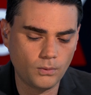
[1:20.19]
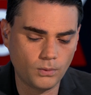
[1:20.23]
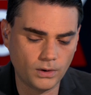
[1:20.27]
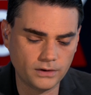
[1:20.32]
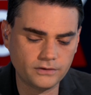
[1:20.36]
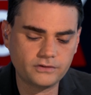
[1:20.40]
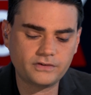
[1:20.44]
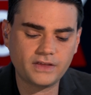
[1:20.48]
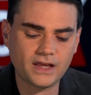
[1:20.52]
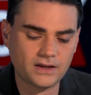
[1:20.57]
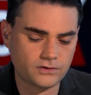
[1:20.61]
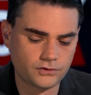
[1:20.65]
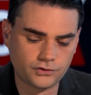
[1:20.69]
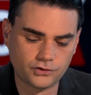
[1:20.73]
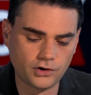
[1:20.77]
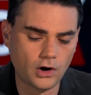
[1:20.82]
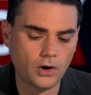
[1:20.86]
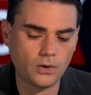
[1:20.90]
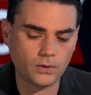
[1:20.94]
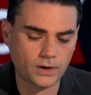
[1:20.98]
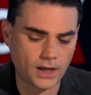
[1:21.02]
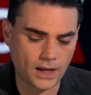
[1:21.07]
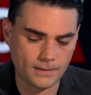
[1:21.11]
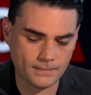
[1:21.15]
Once that
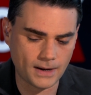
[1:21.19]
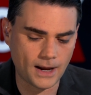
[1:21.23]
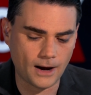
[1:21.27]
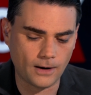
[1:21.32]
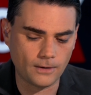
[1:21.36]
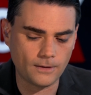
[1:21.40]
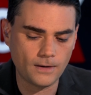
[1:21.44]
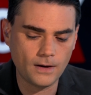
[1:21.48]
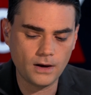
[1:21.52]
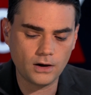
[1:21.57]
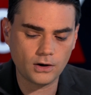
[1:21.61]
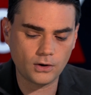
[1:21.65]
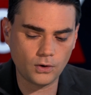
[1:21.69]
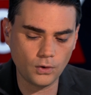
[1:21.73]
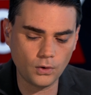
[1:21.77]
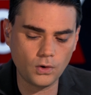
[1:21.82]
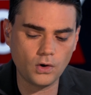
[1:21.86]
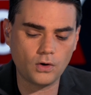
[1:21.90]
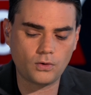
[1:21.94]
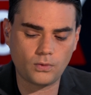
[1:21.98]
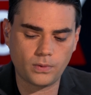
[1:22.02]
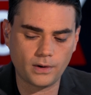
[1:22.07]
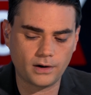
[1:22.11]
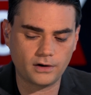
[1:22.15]
show came out,
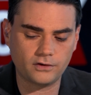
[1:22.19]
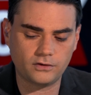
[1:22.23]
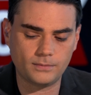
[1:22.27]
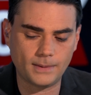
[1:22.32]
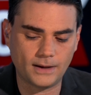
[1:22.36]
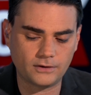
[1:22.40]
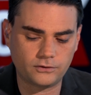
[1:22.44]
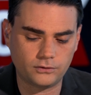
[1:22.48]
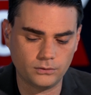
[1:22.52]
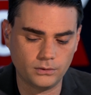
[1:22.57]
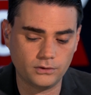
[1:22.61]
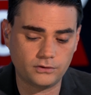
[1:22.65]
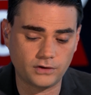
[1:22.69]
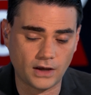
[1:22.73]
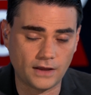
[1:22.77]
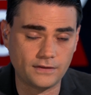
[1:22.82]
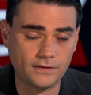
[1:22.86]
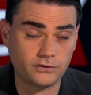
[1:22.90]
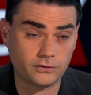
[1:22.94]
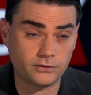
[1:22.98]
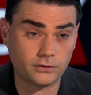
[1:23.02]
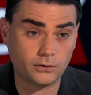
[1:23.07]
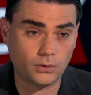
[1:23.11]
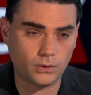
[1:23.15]
Google queries about
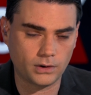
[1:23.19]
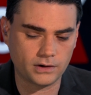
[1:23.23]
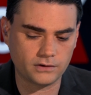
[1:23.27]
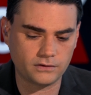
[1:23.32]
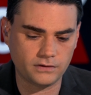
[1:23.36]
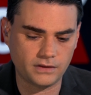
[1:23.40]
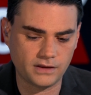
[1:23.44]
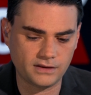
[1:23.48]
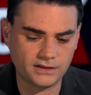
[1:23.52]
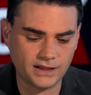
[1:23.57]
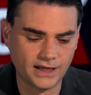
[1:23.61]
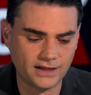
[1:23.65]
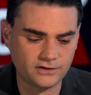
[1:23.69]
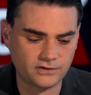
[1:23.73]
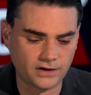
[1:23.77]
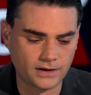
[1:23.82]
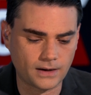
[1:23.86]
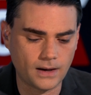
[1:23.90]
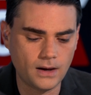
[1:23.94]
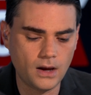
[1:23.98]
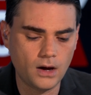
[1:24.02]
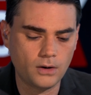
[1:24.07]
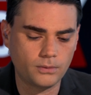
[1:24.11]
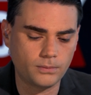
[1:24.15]
suicide, this is according to The
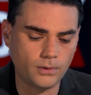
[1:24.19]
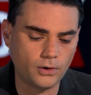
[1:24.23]
Atlantic,